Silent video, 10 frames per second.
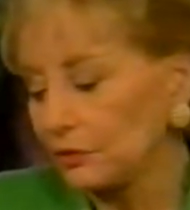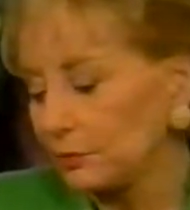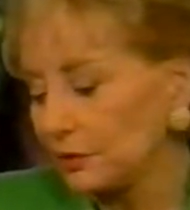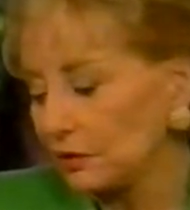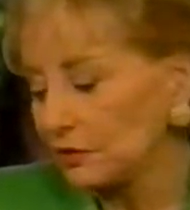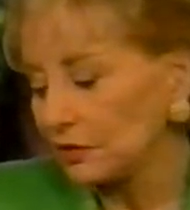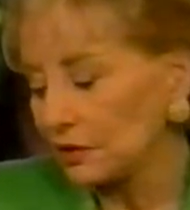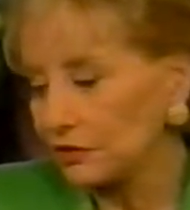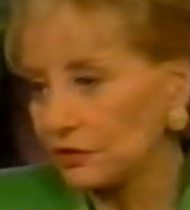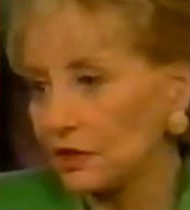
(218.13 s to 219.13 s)
There are bills in
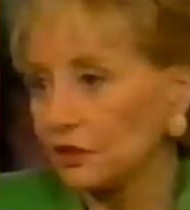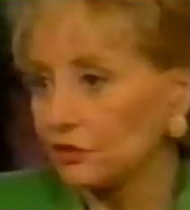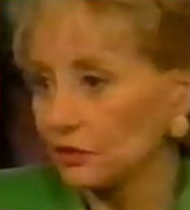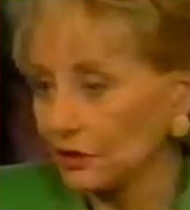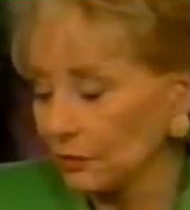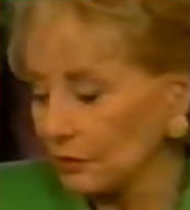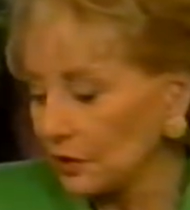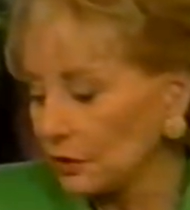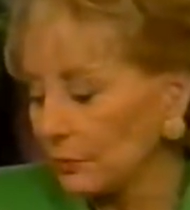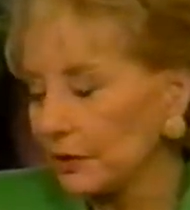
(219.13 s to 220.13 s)
other states, not in
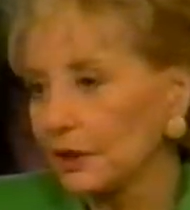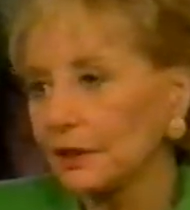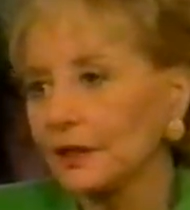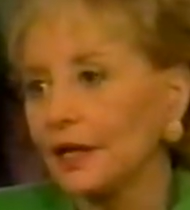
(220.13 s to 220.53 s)
Wyoming.